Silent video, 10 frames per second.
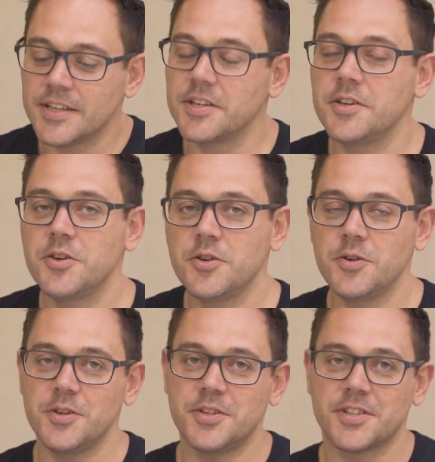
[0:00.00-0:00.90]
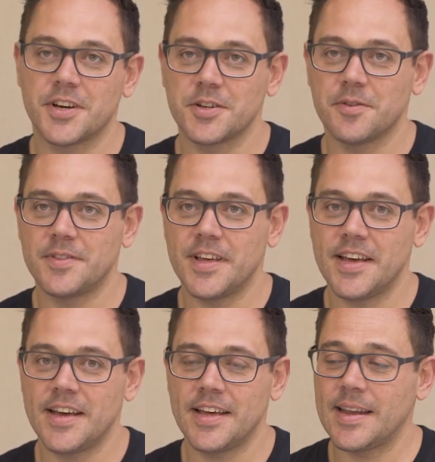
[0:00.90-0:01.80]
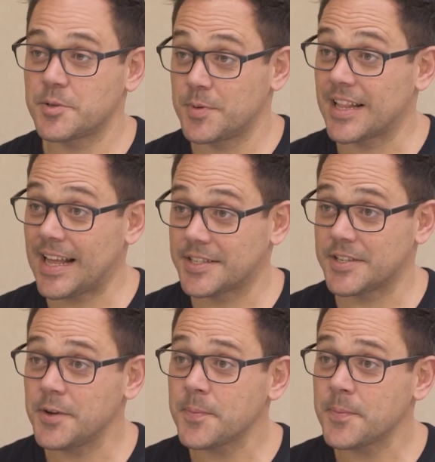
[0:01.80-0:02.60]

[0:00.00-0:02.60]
So you started off there, and that was with Glaxo.